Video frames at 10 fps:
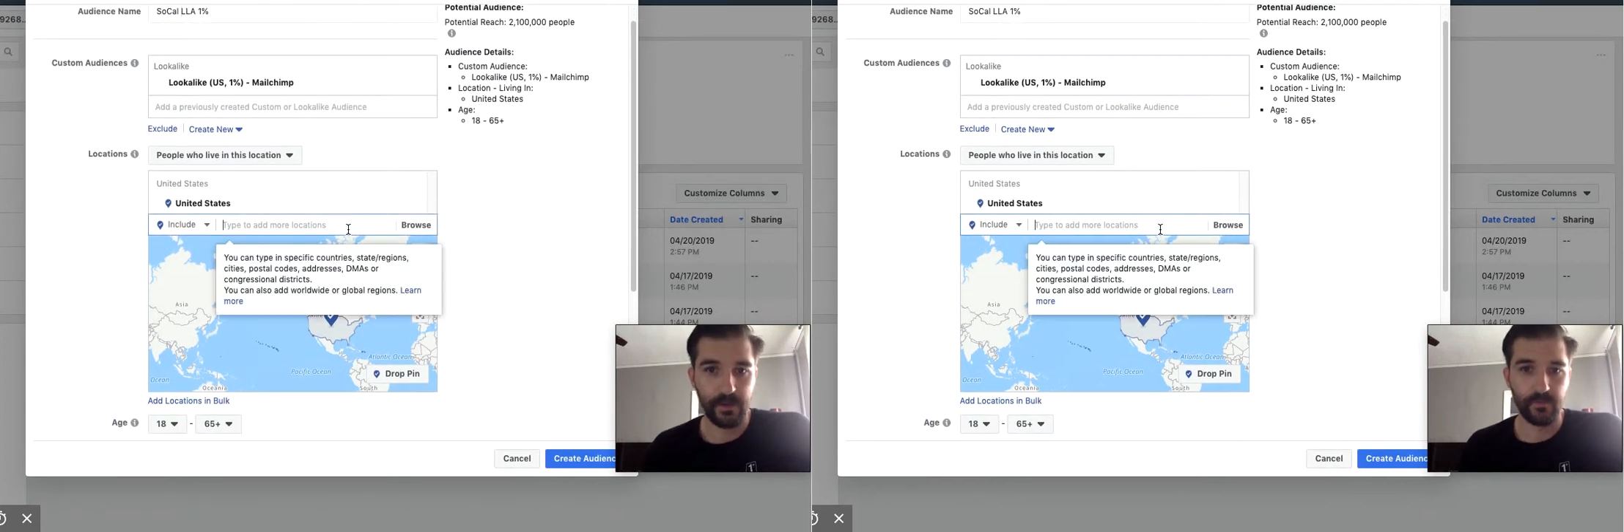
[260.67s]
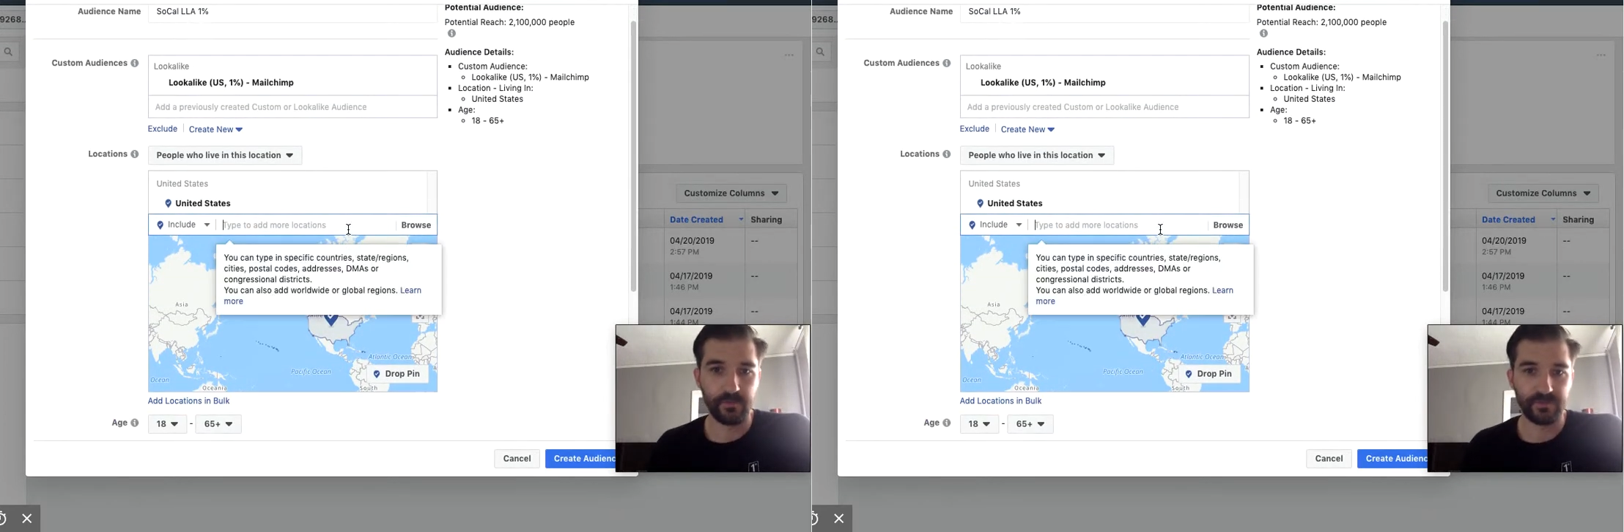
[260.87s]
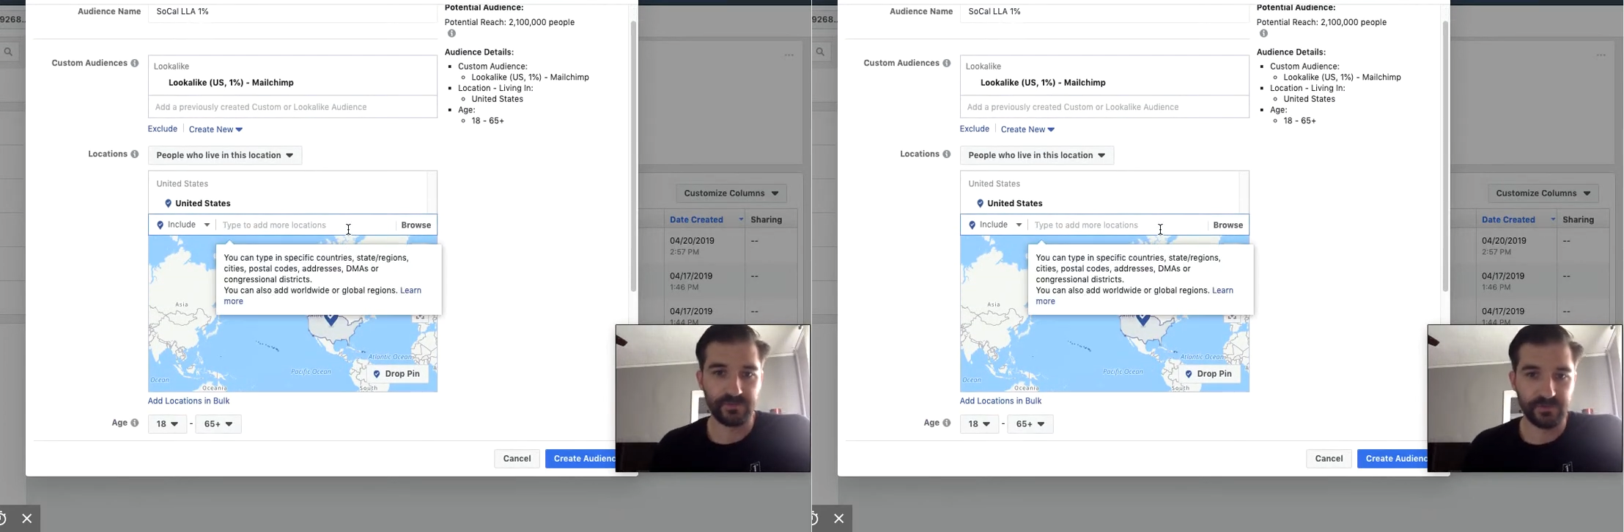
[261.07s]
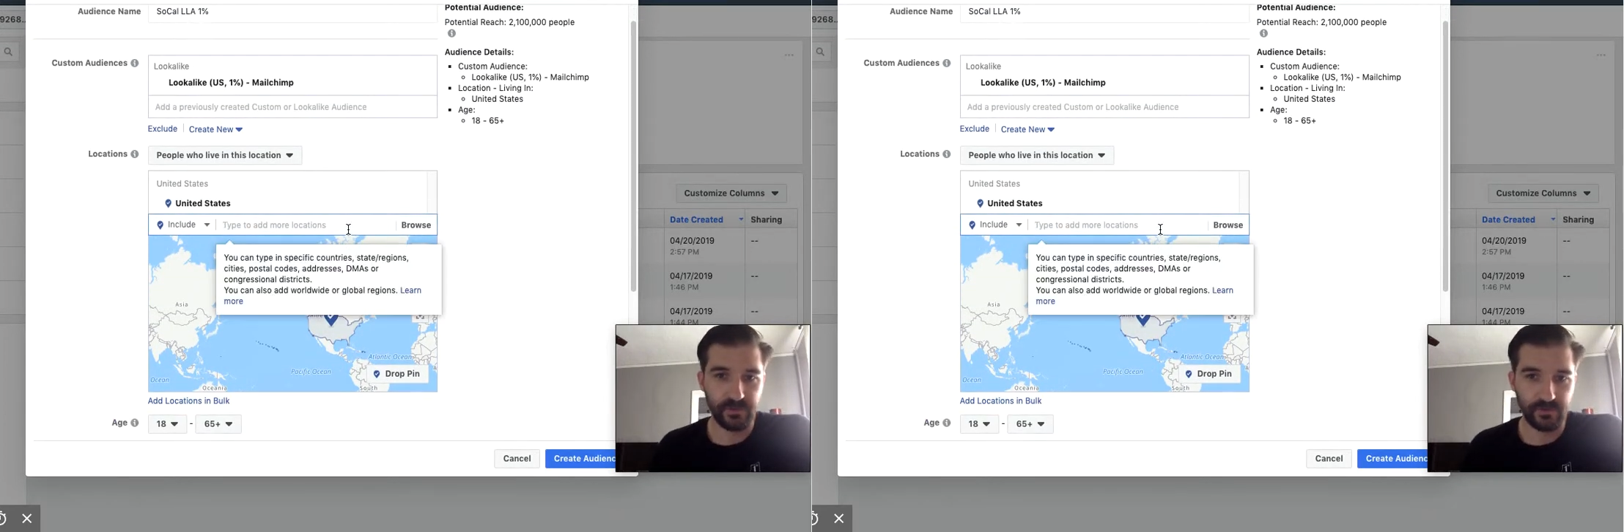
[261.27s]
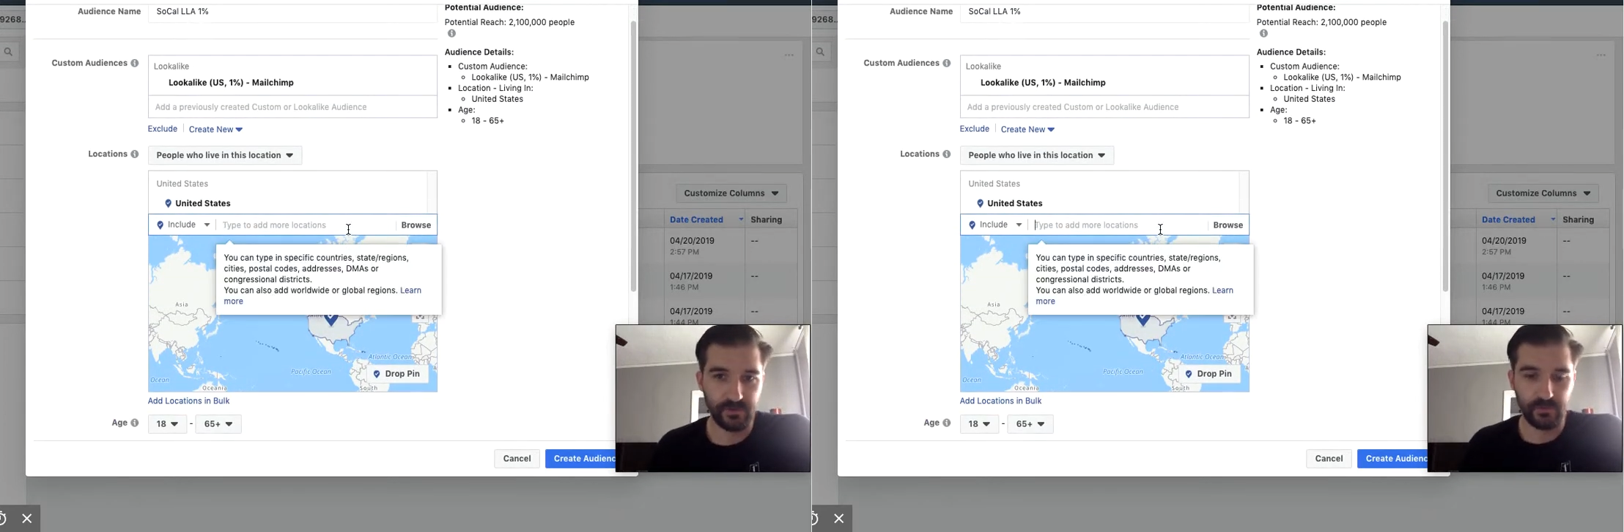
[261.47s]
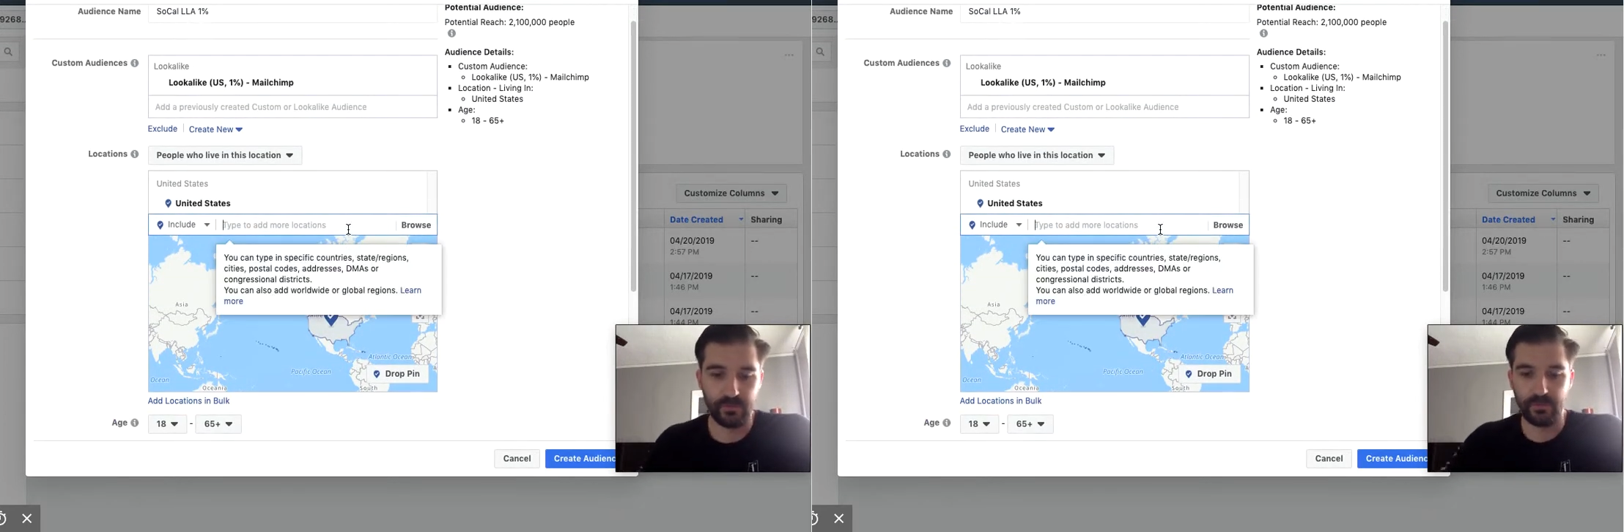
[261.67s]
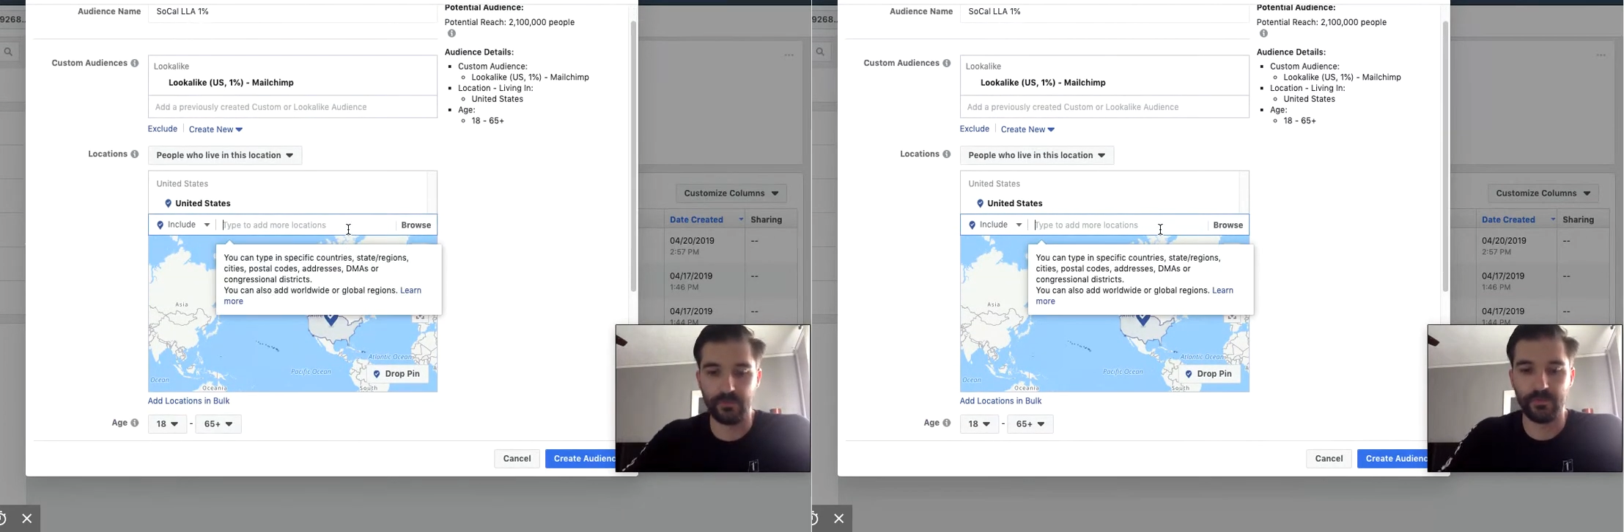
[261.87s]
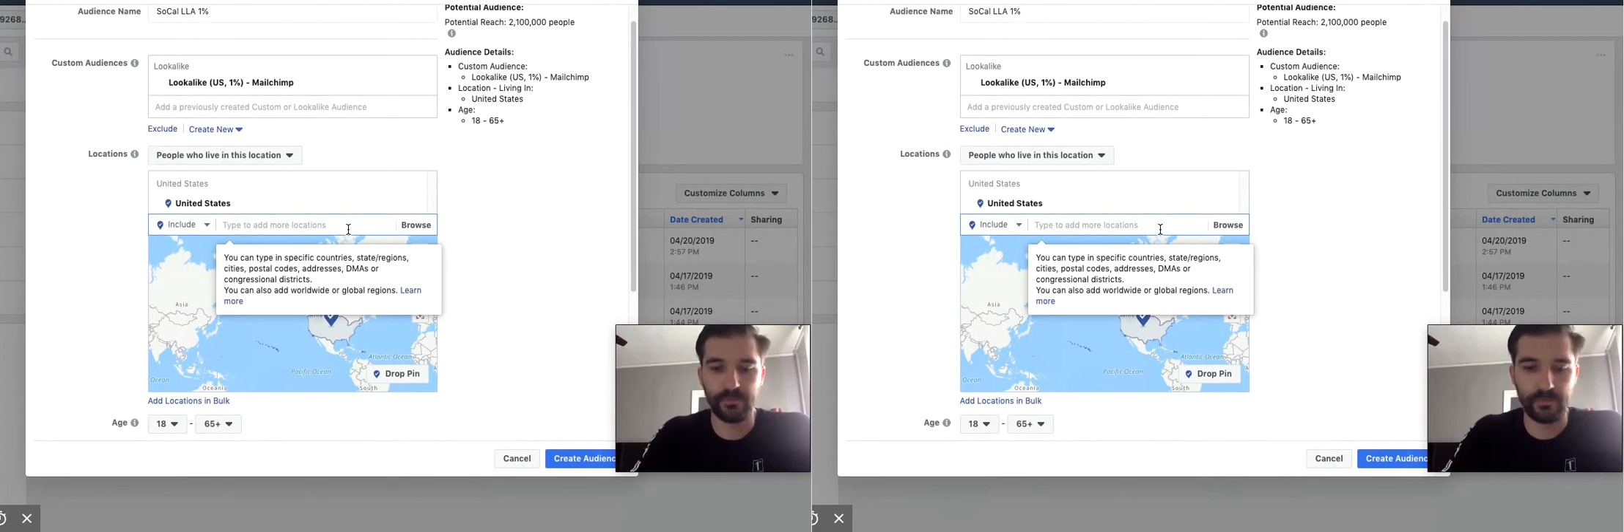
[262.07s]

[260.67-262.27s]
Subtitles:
And we're just going to do,